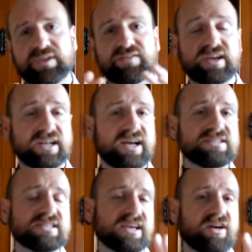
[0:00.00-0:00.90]
If they can
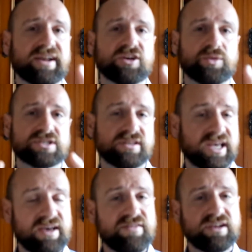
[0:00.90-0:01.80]
answer that guiding question,
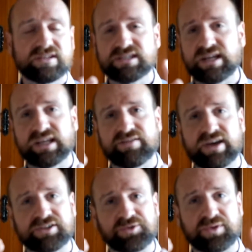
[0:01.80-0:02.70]
they have an understanding of
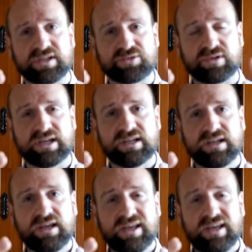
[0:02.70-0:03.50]
how two things relate,